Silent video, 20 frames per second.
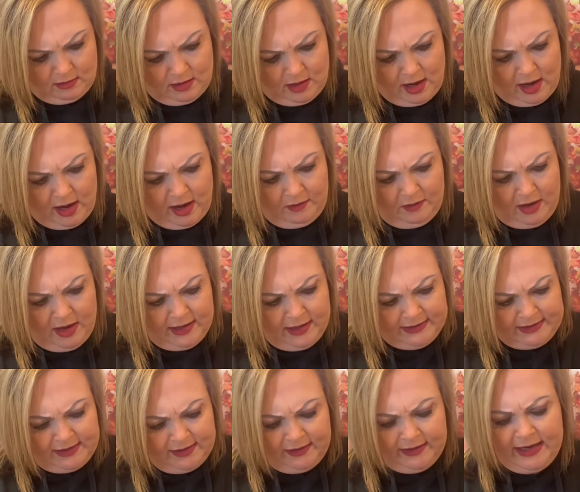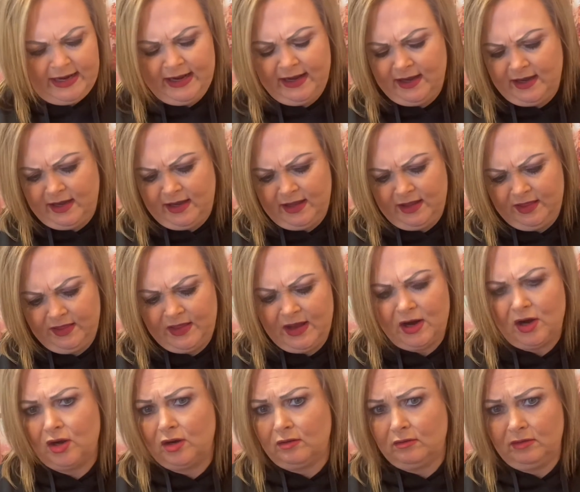I'll also link
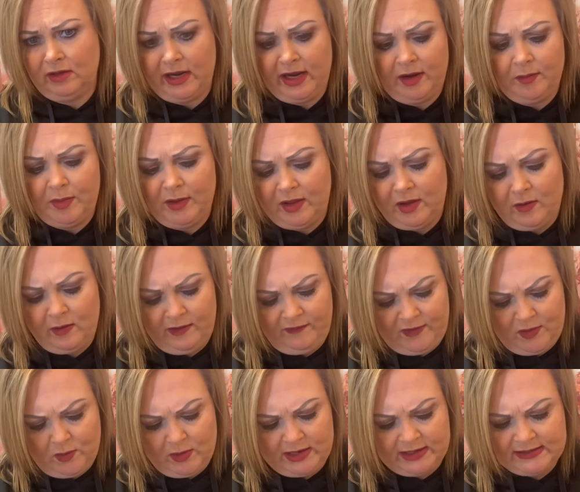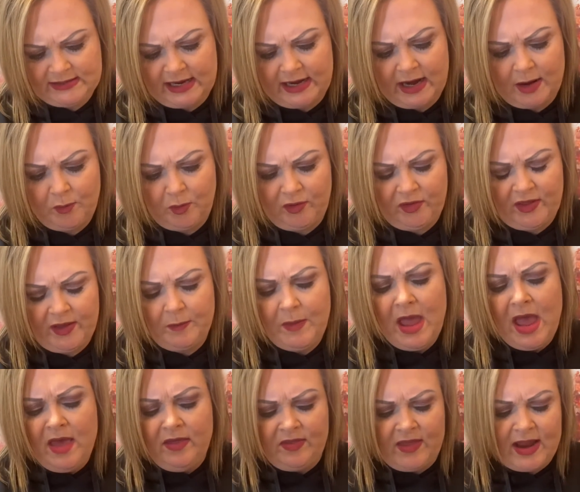their link below if you want to sign up with them.
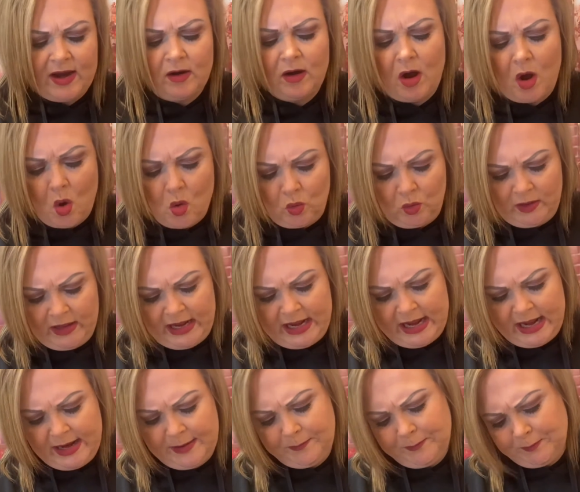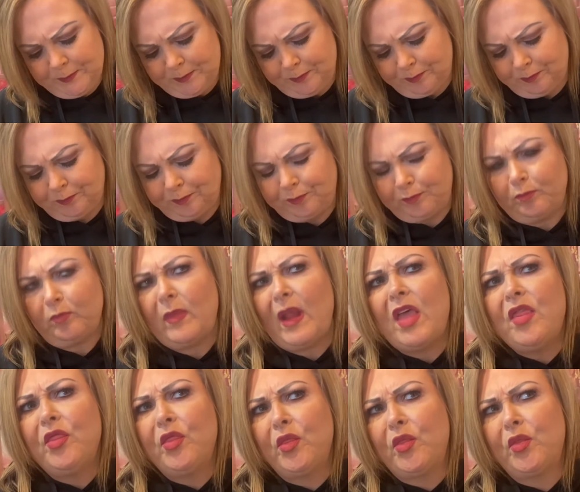They are only
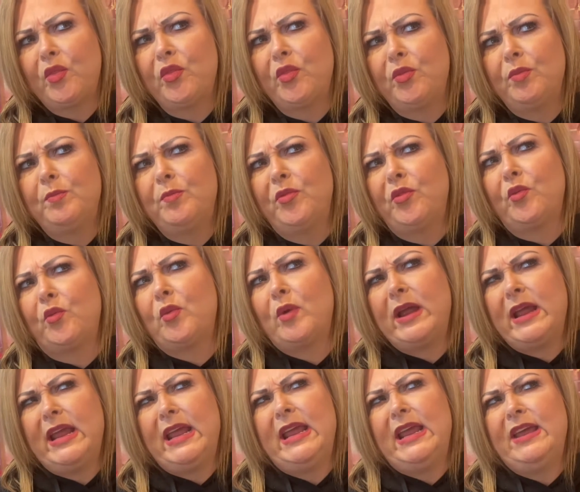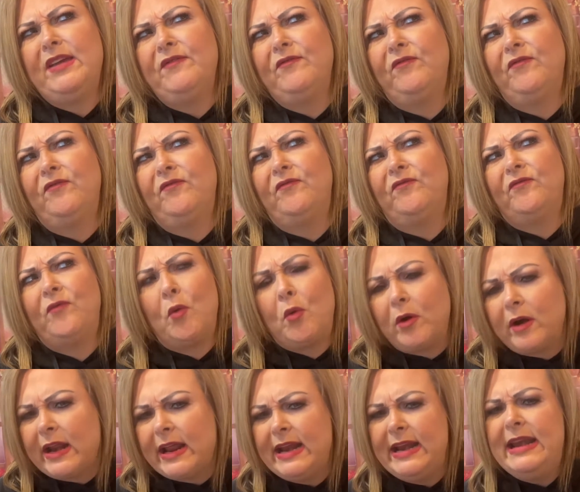
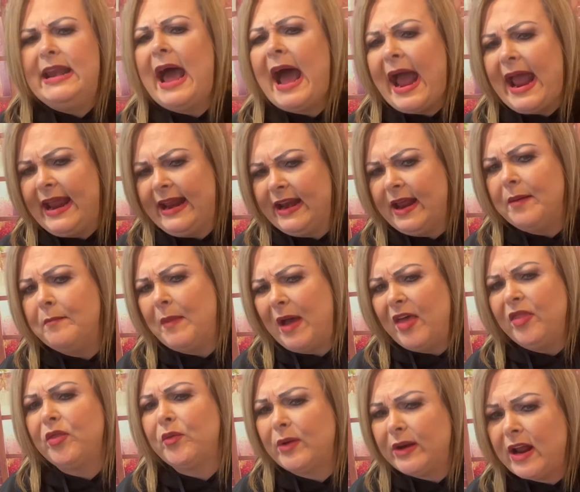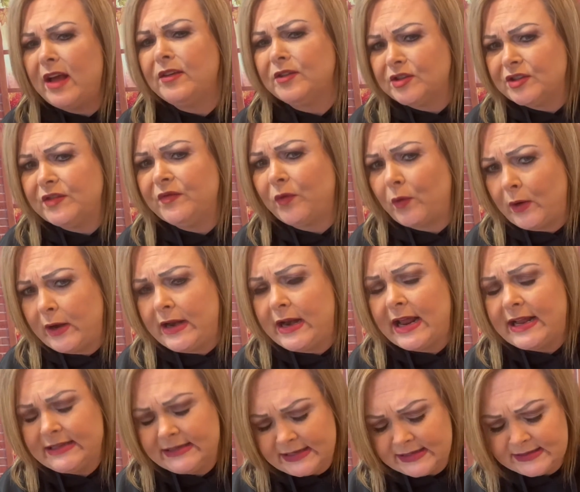$3.49 a month,
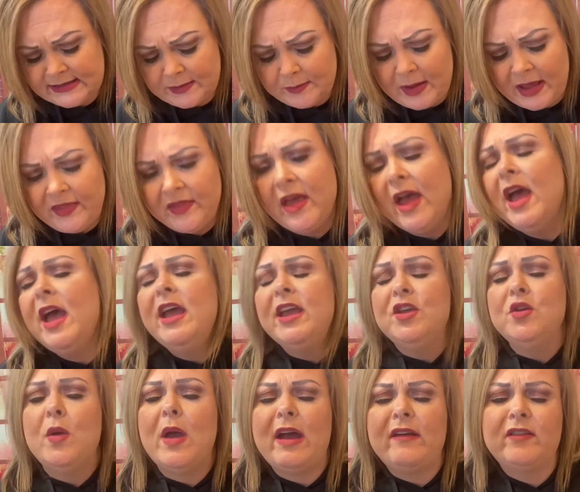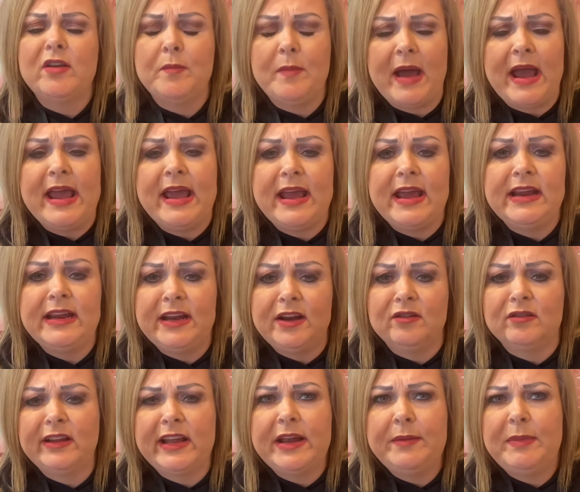$3.49 a month. You have to buy it
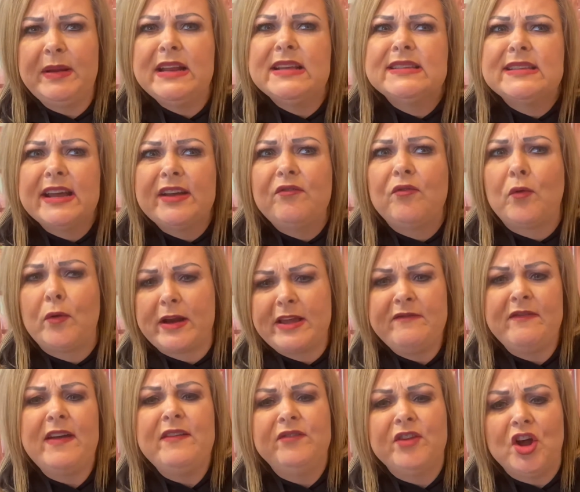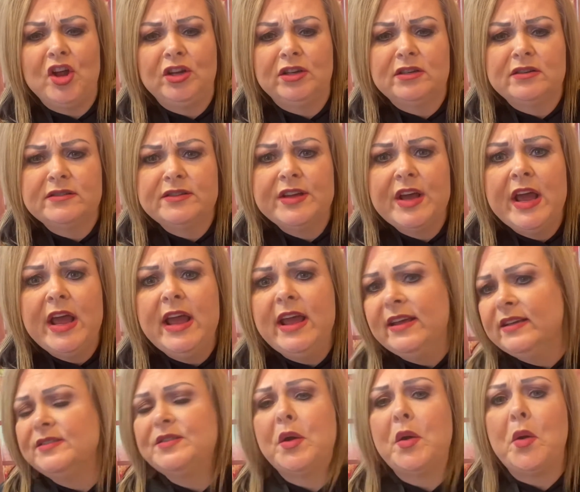yearly, but it's like $45.
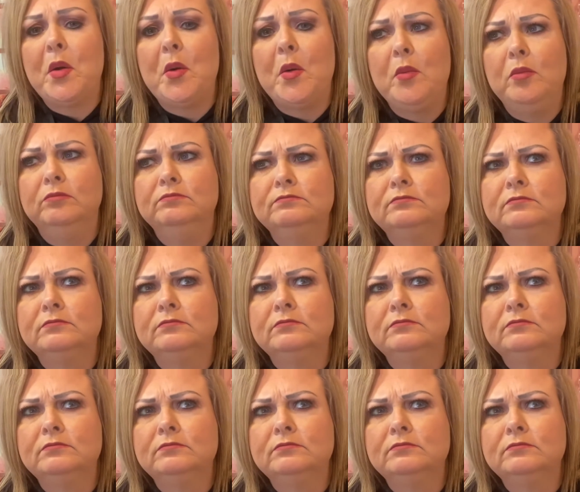So,